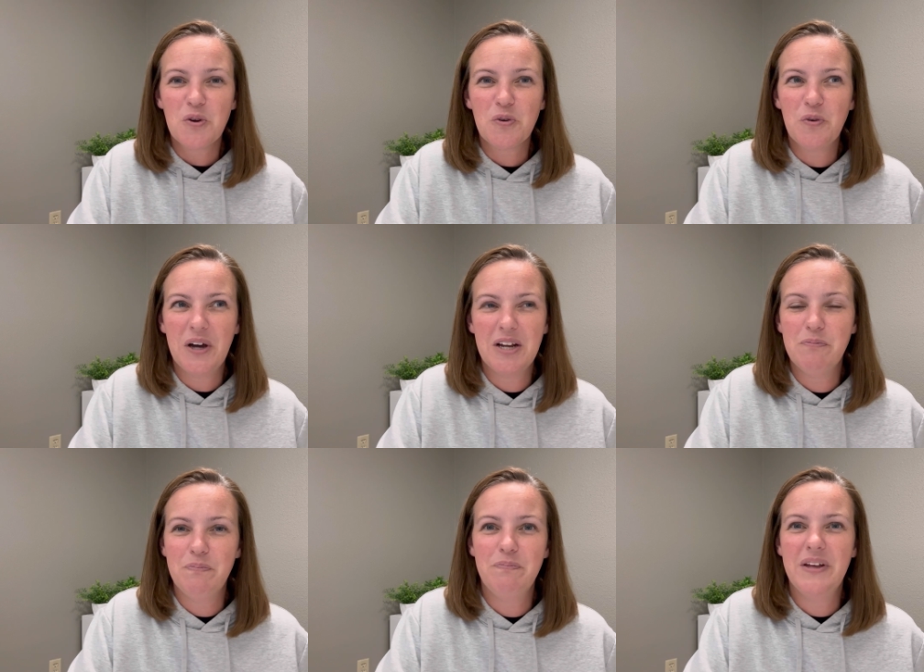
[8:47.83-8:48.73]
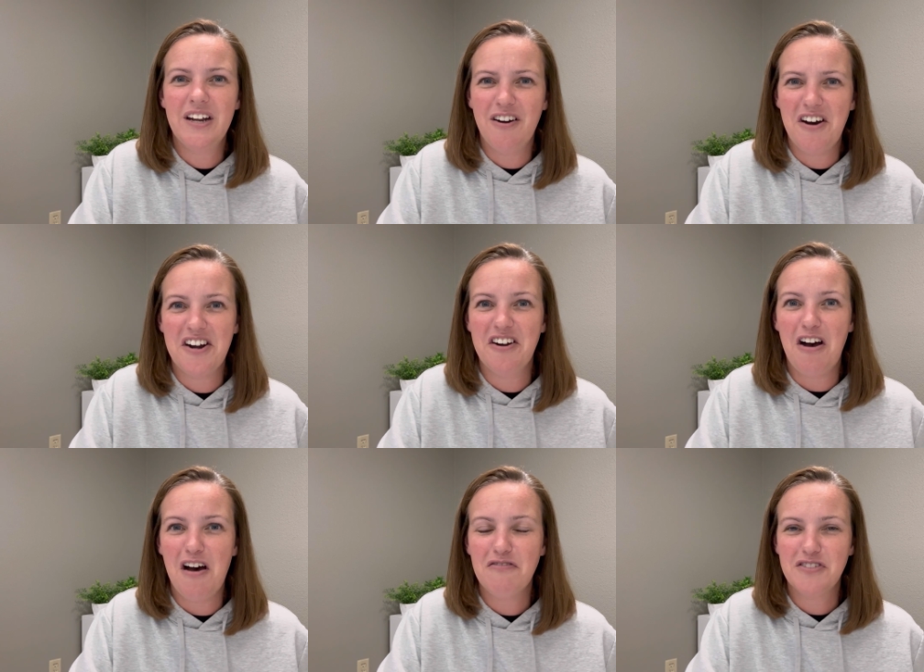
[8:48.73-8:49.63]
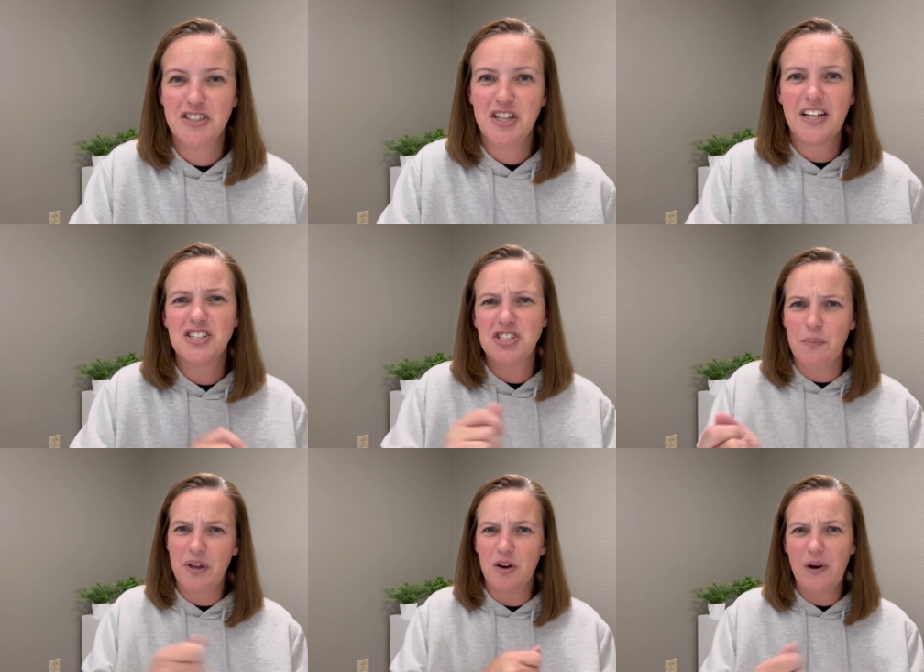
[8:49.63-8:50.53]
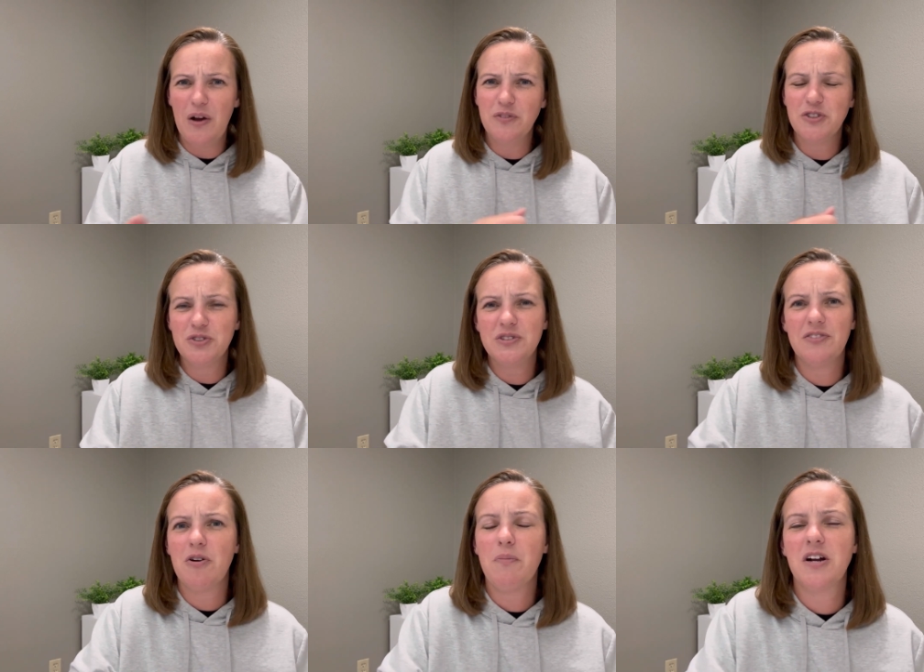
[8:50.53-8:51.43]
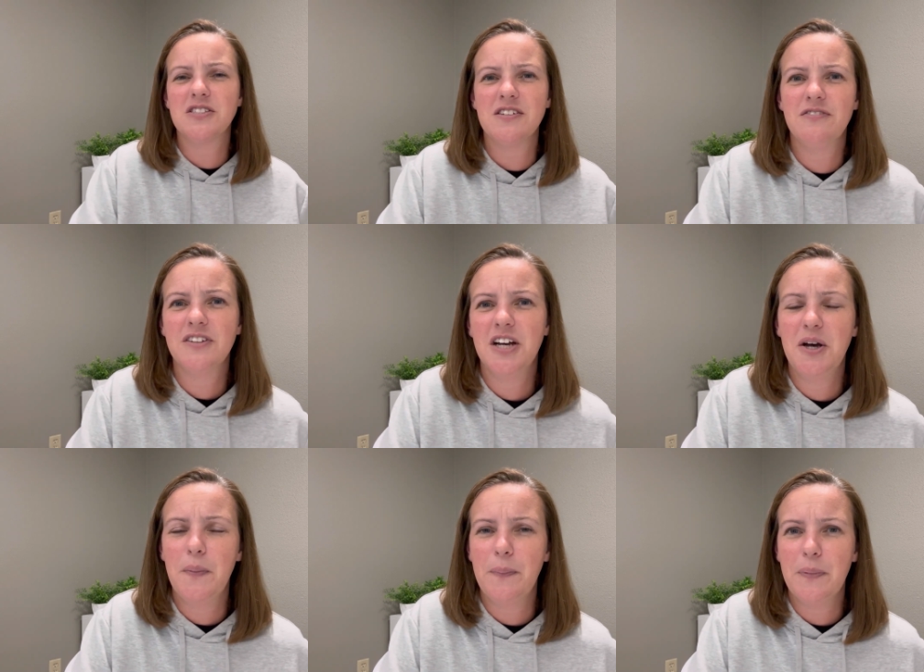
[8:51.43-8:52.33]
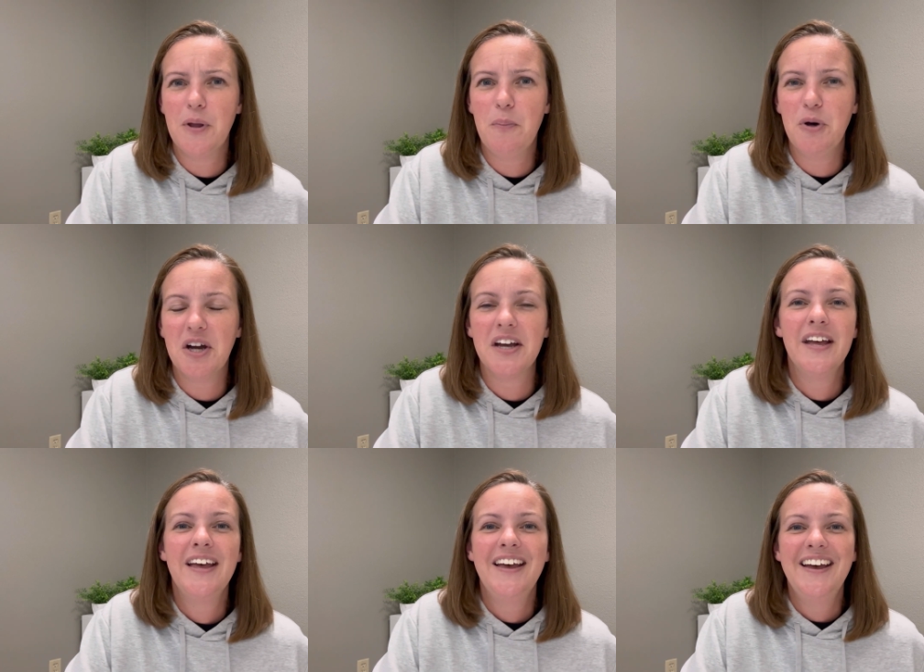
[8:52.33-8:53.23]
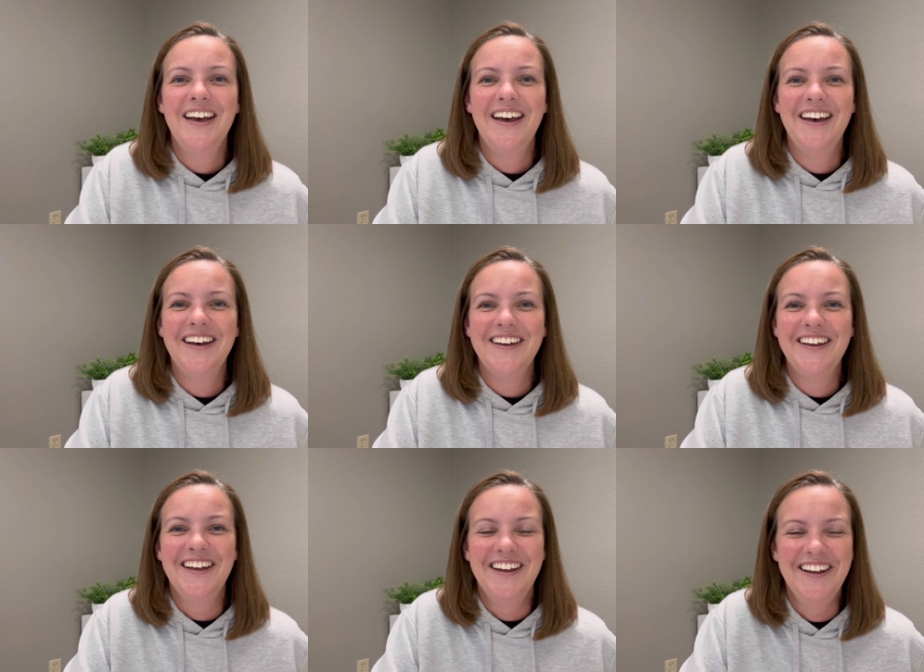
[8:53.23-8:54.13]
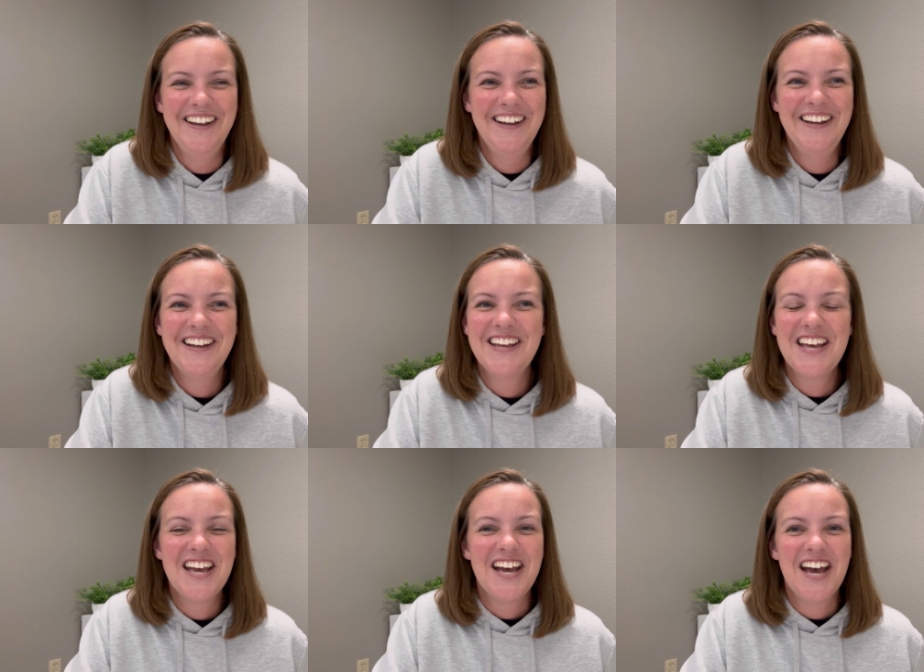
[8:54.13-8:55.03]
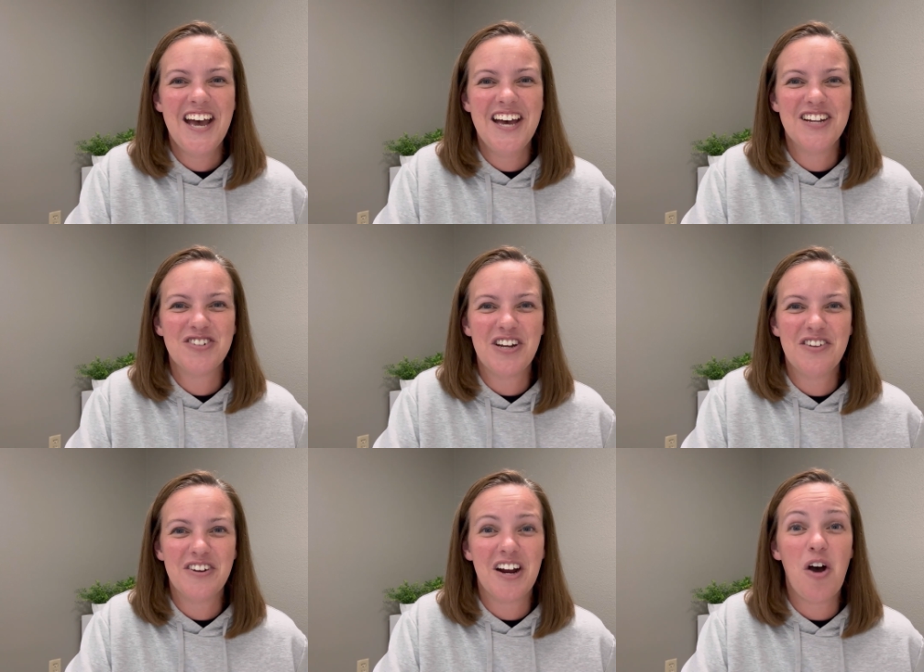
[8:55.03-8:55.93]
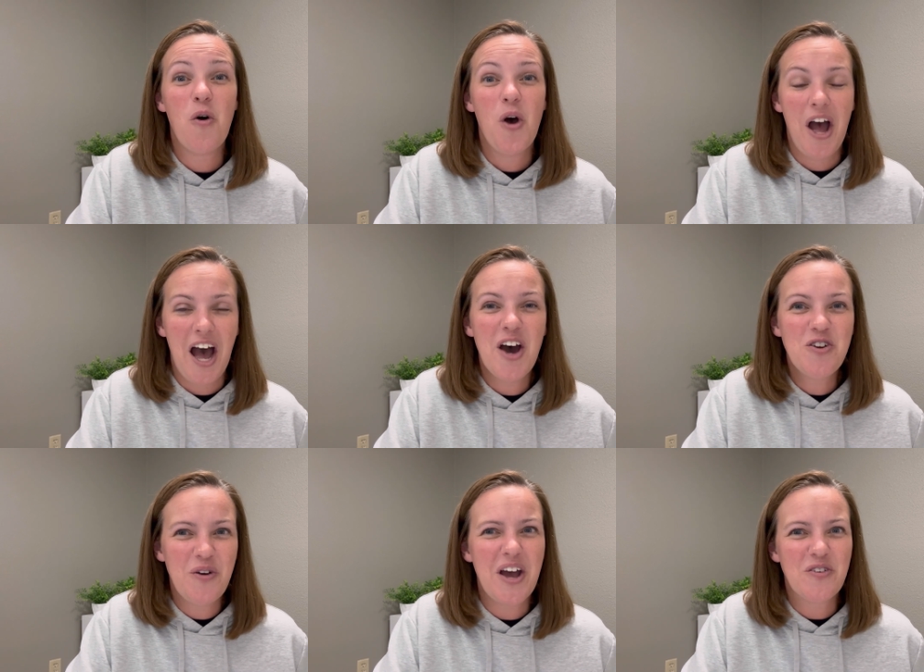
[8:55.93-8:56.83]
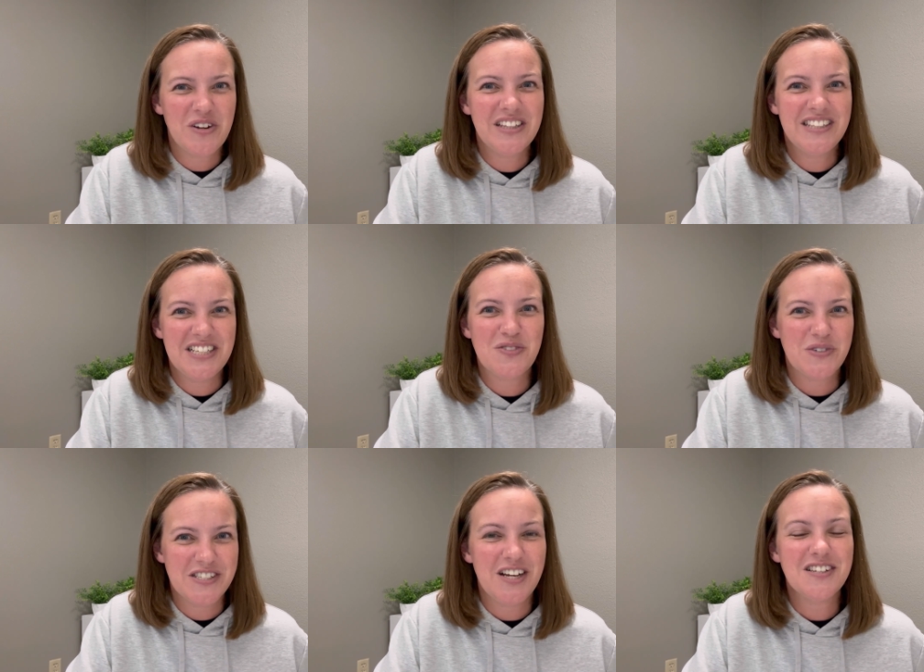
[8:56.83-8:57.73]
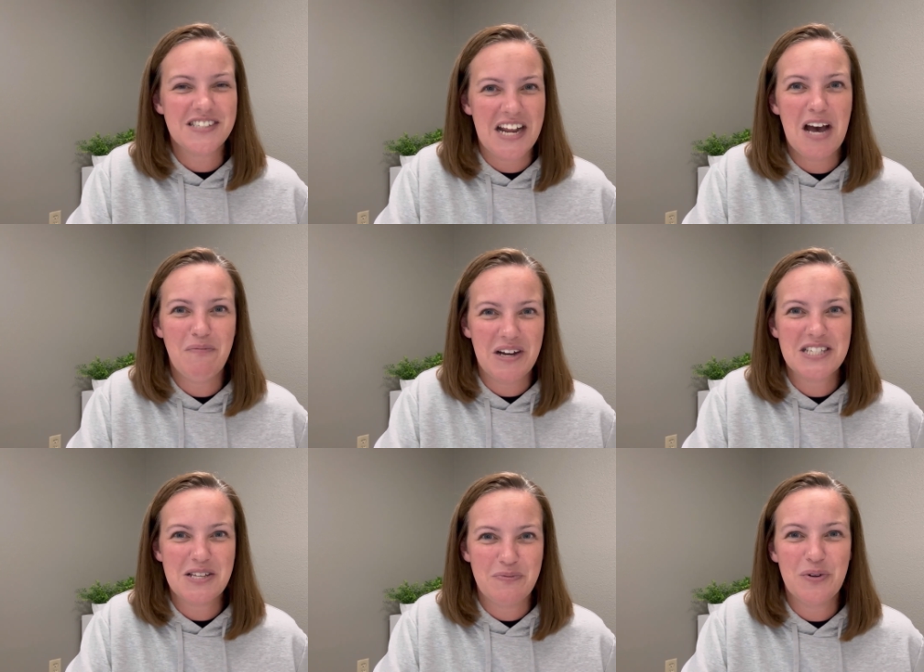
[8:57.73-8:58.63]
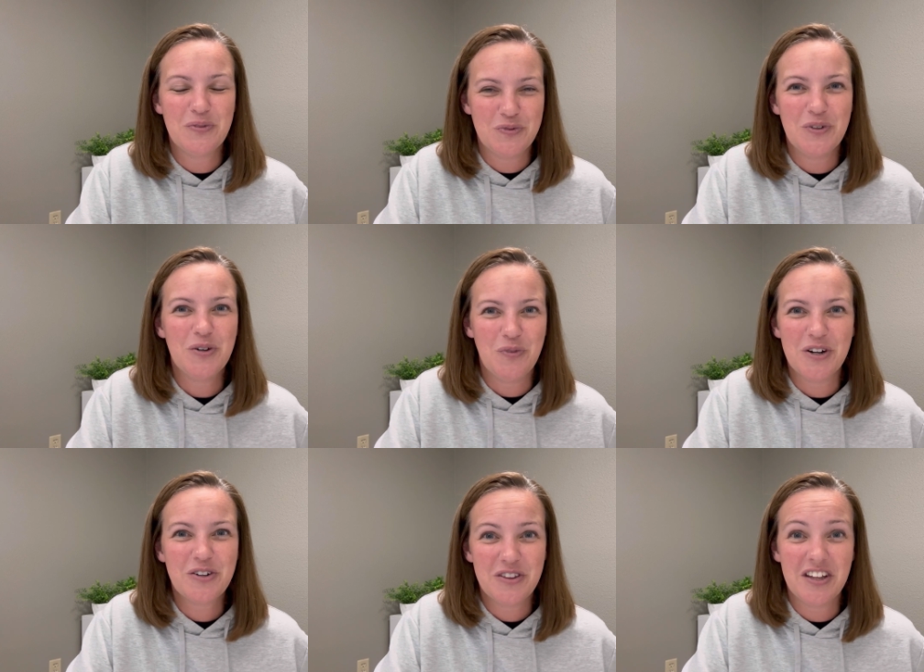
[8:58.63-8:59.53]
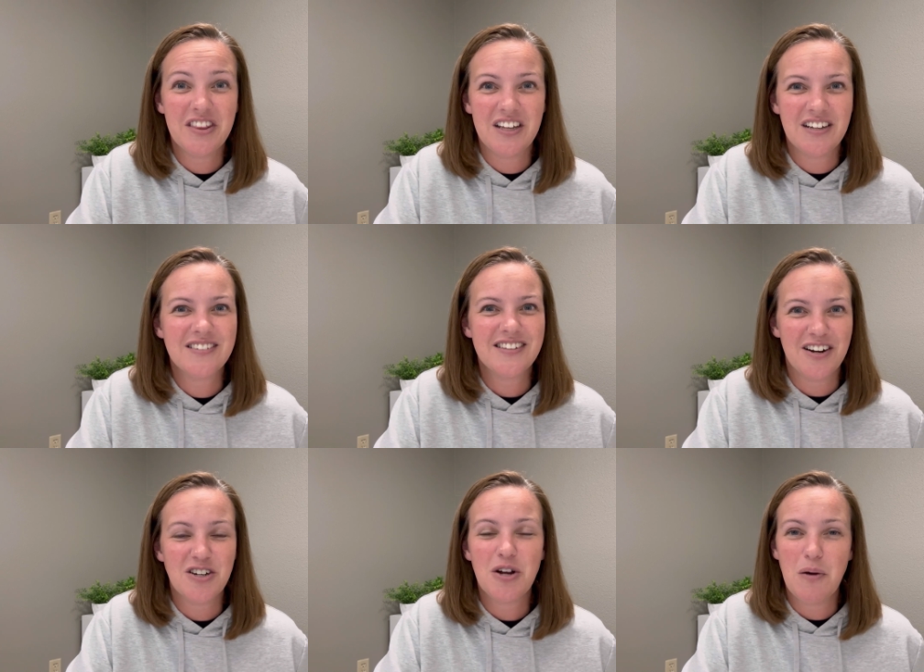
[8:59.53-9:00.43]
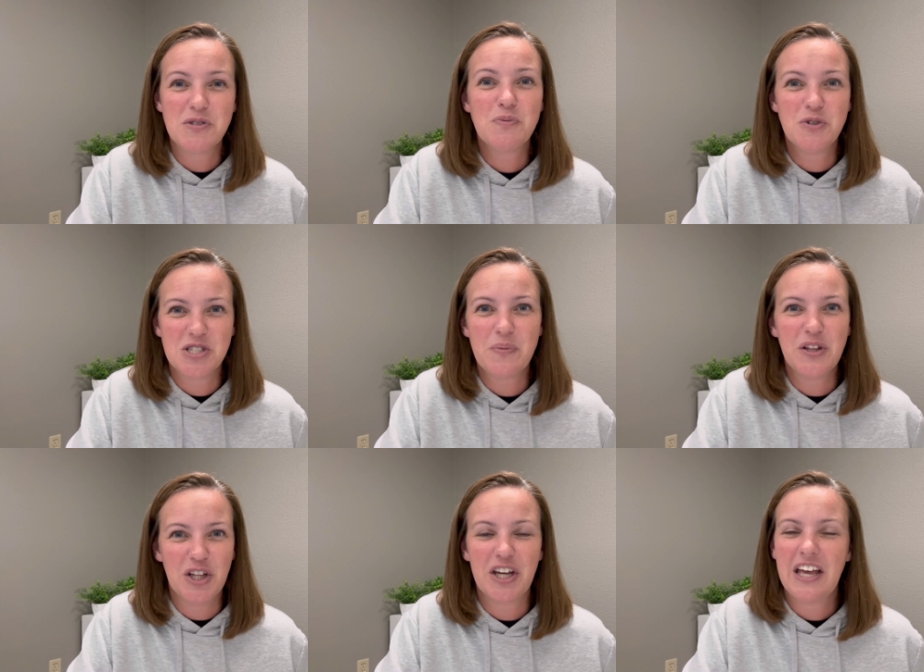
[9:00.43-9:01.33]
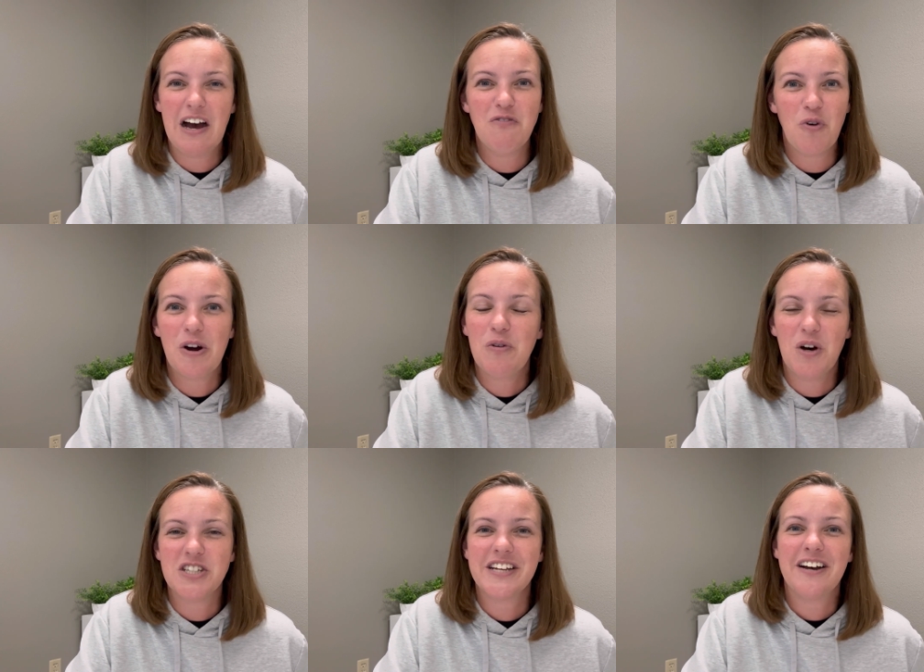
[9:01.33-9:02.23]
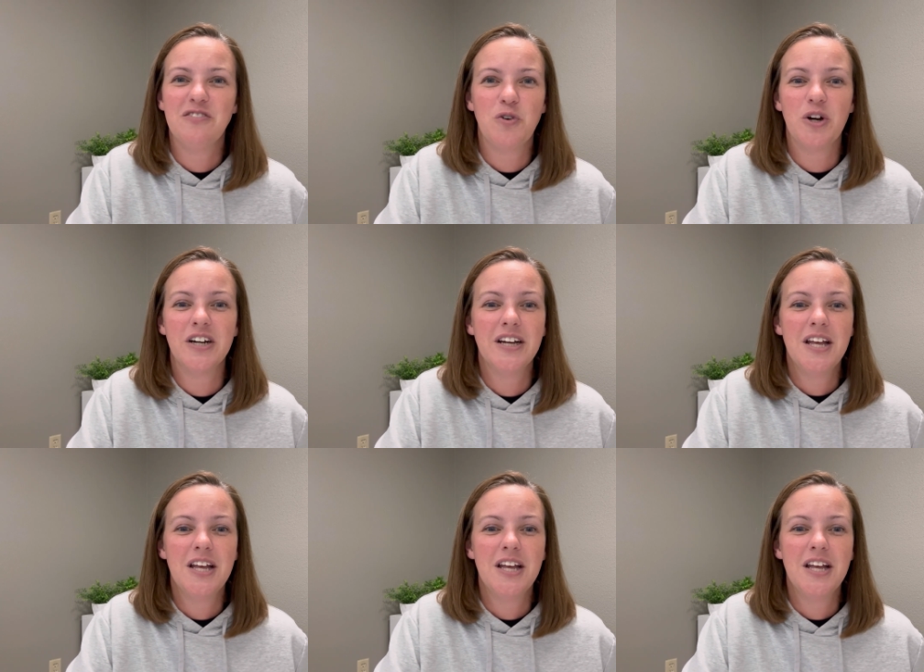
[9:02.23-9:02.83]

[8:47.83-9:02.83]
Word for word: quite a bit, on and off, like jumping around through different parts of a, a book and, and trying to figure out, how do I read these results, and am I supposed, what, what are the things that are, I'm supposed to be looking out for and watching out for,